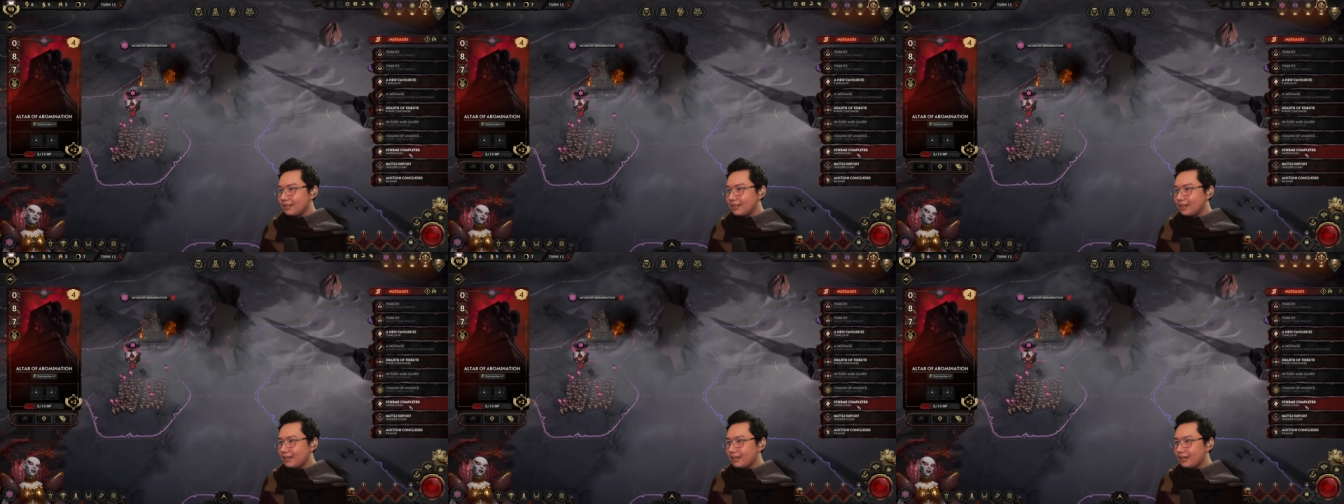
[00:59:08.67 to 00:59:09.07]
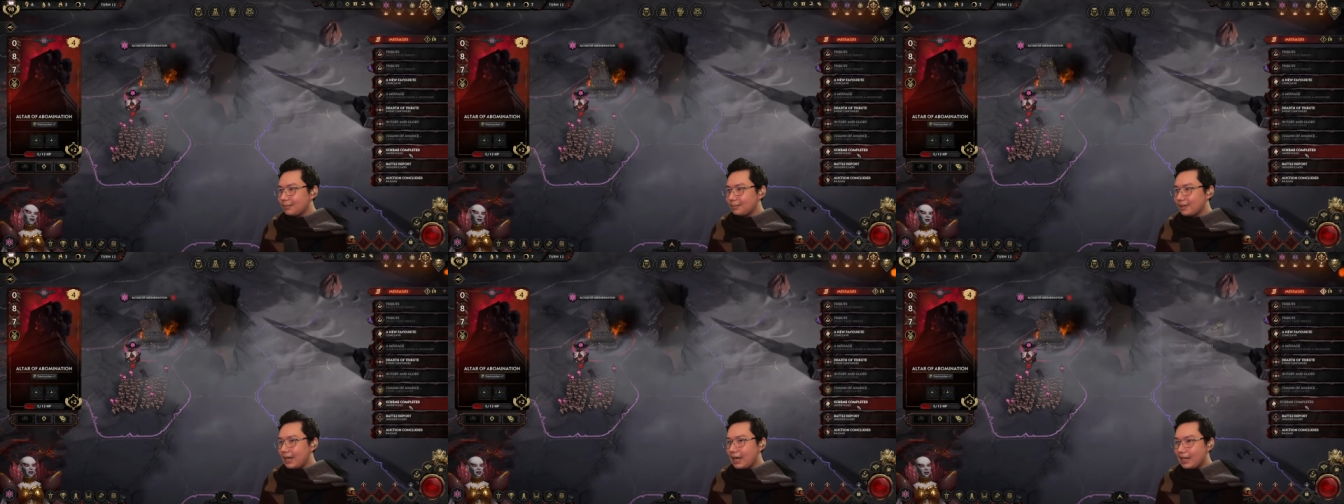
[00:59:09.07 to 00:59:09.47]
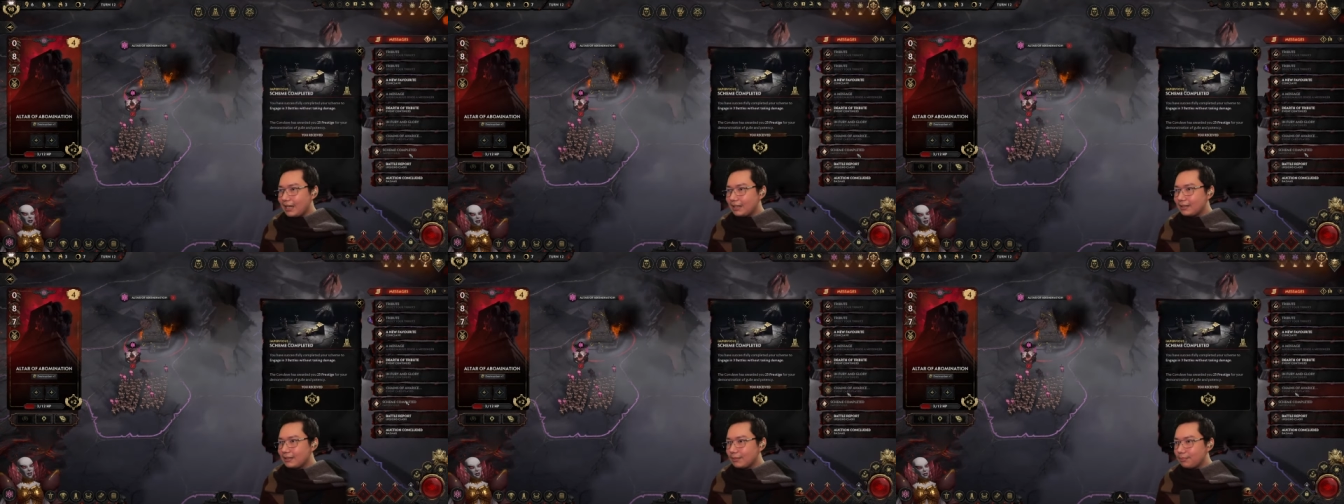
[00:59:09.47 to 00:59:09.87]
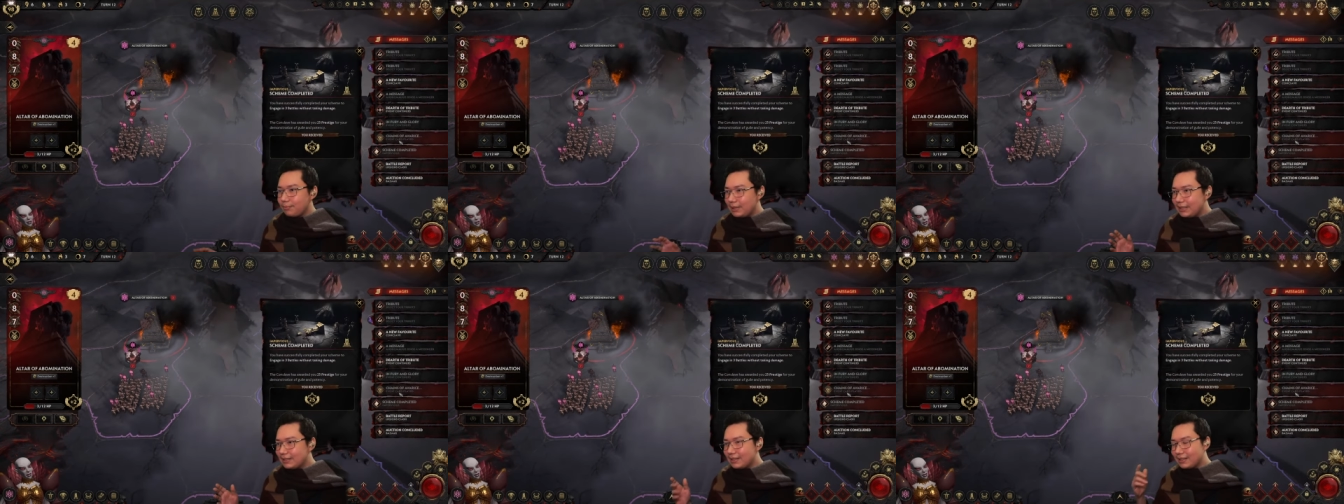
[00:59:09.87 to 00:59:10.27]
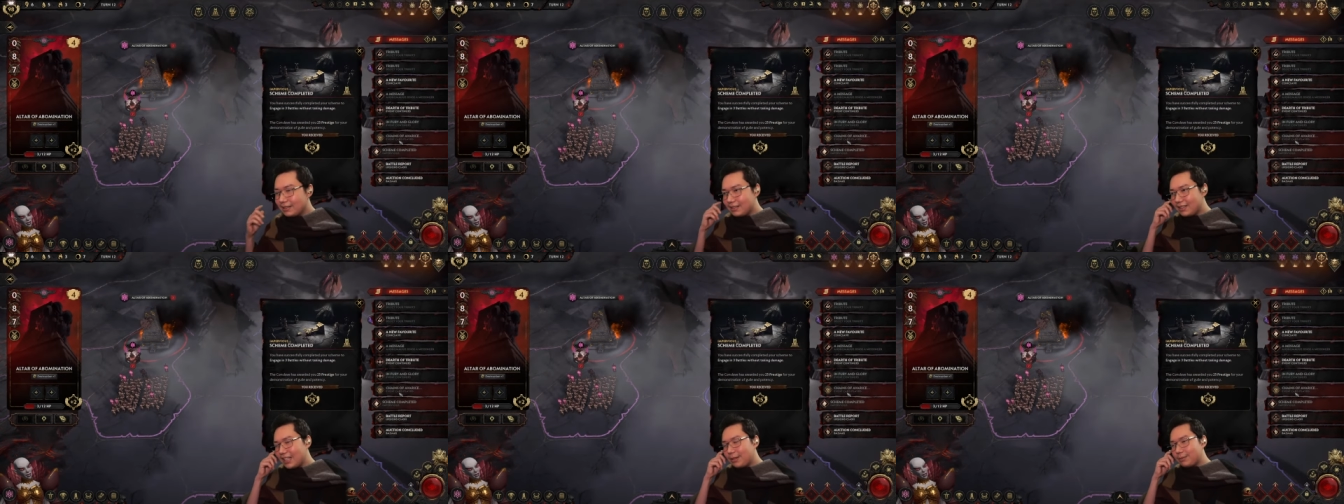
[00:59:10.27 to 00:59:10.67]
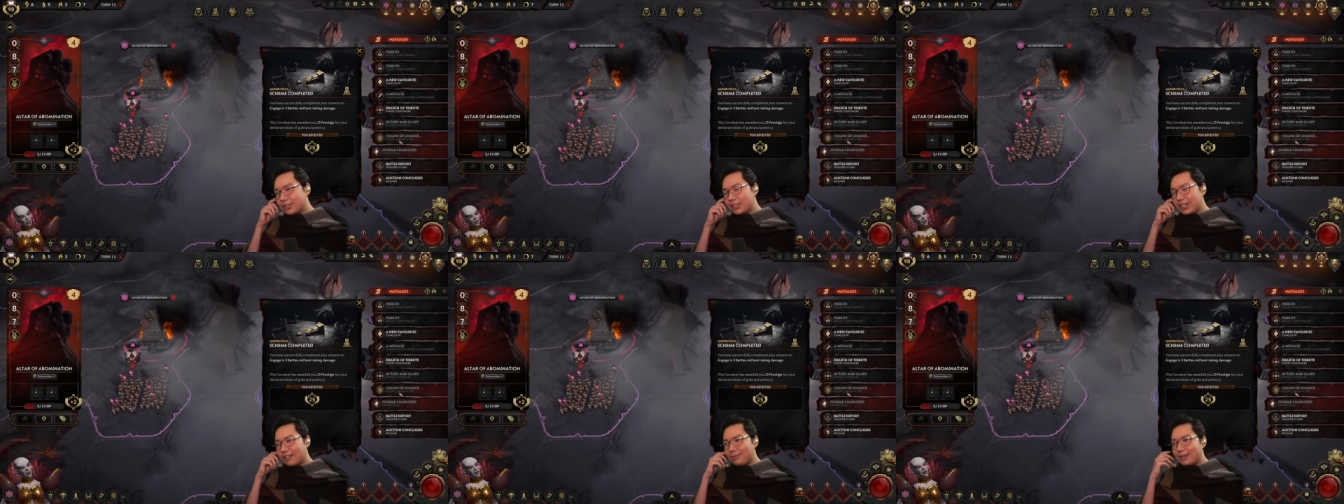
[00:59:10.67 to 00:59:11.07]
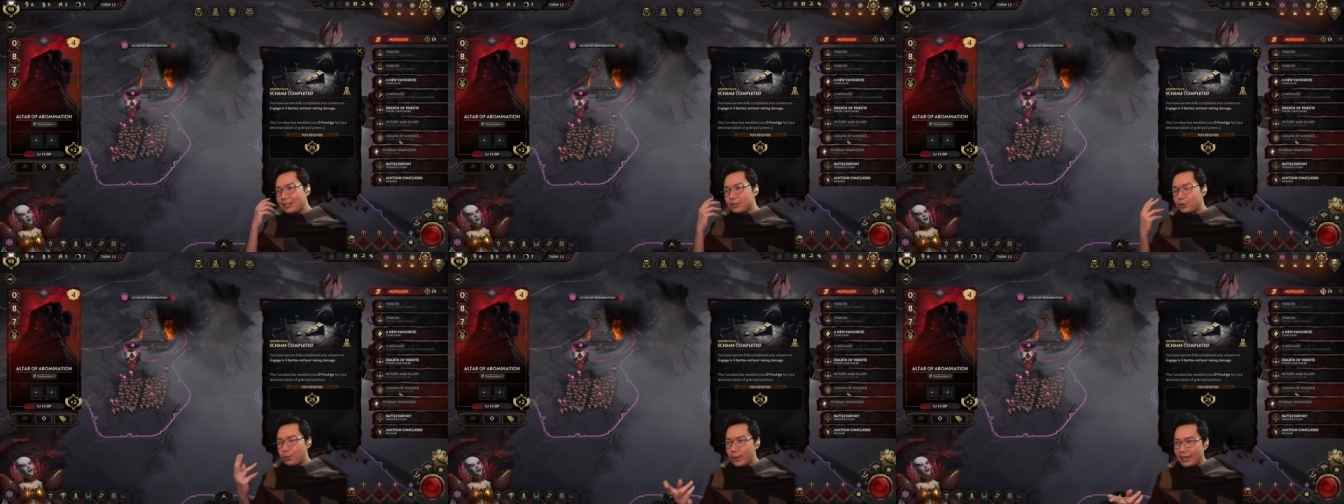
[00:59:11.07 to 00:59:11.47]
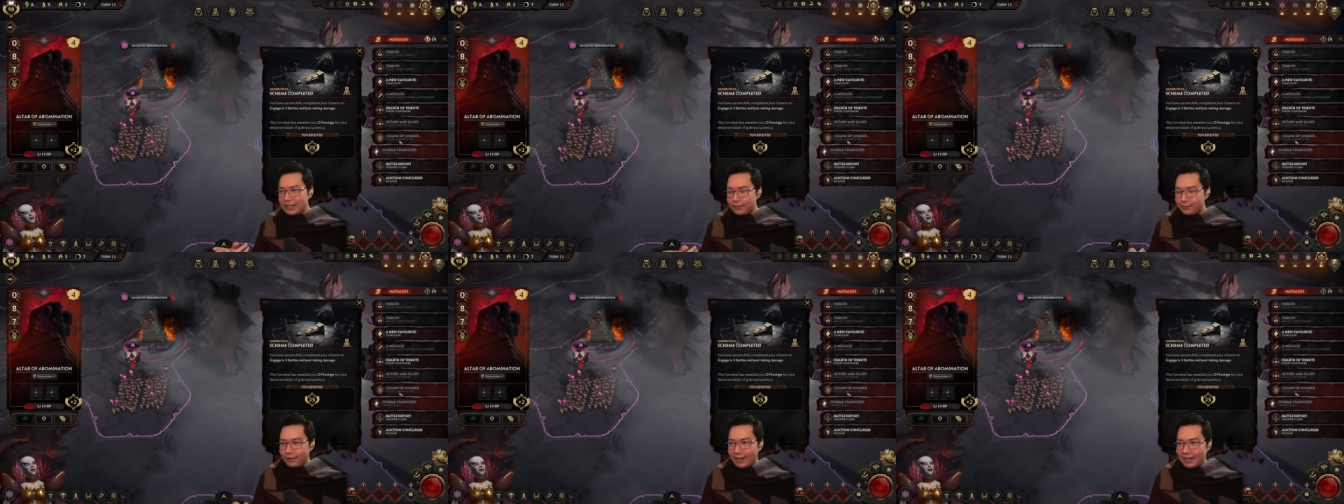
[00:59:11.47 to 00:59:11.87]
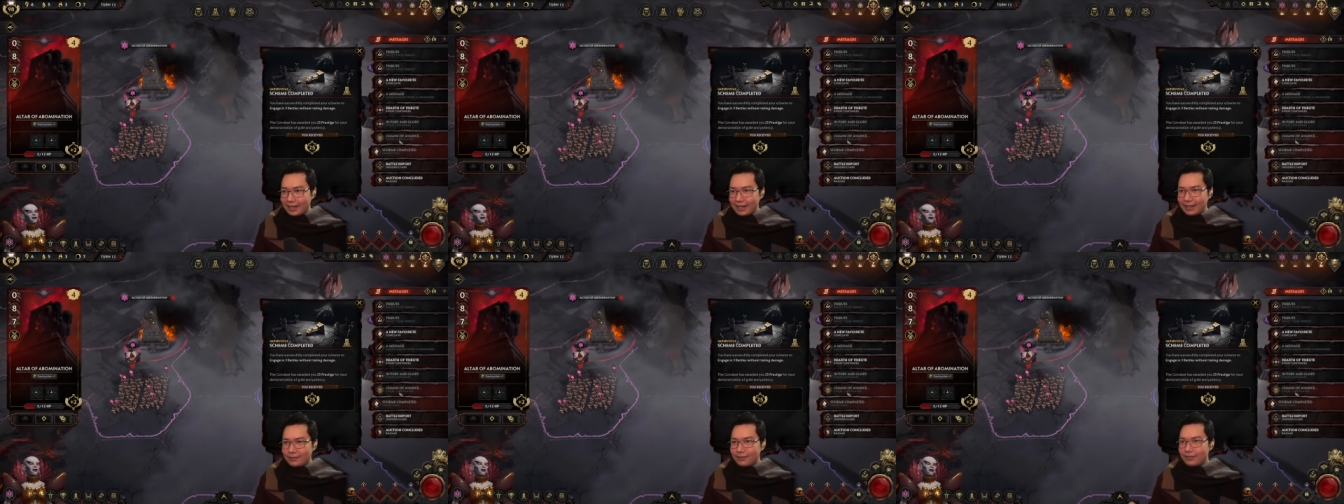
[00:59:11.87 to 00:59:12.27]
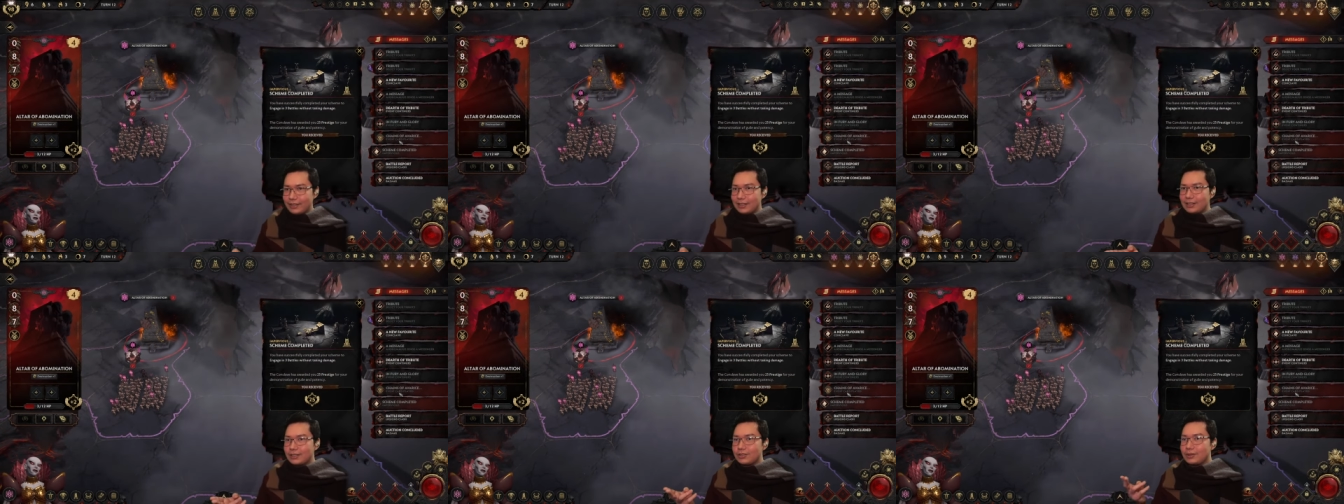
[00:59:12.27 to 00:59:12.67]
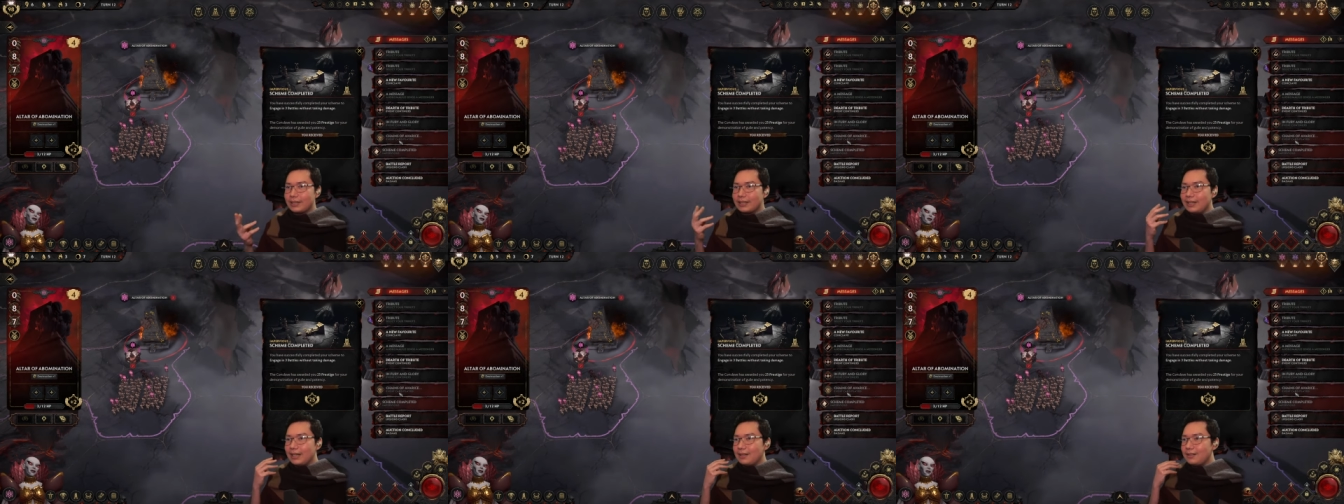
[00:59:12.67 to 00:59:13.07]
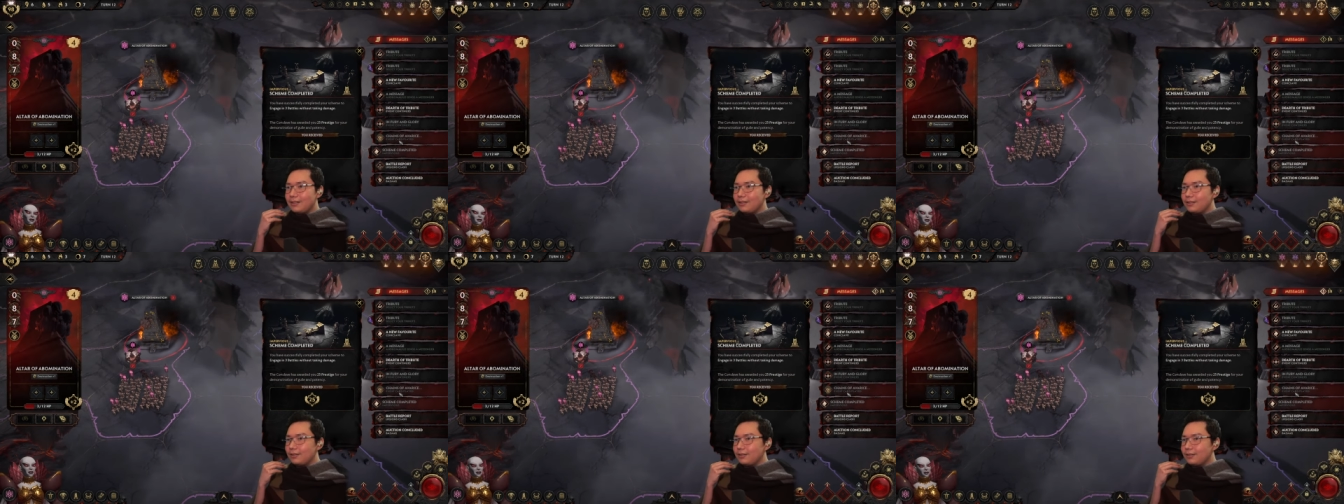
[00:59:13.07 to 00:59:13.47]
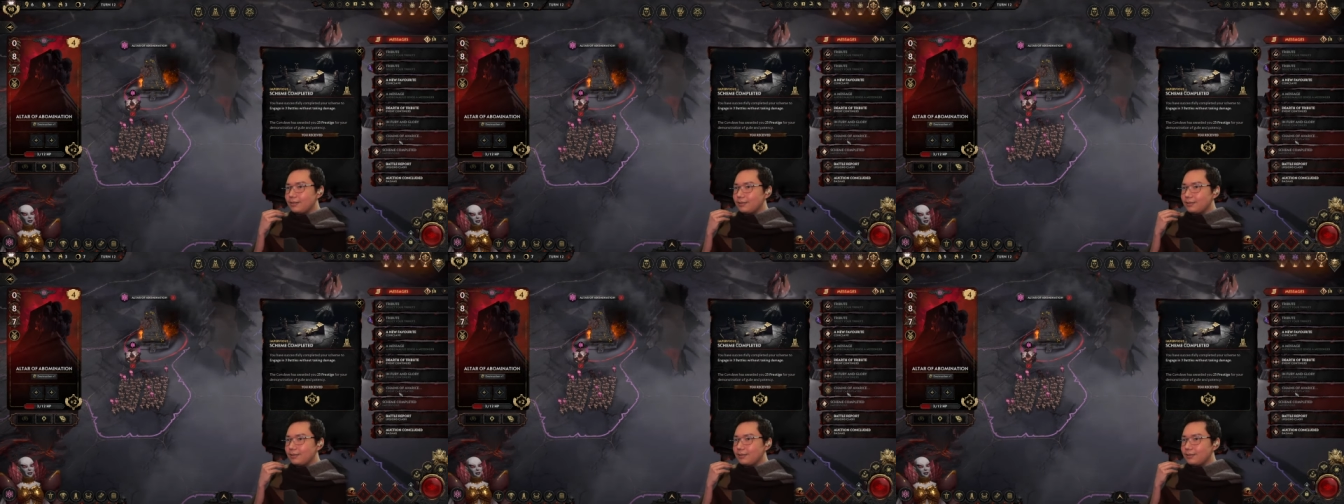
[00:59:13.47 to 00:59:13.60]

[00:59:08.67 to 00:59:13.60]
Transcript: Um, and I completed the scheme which gave me twenty-five, so I gained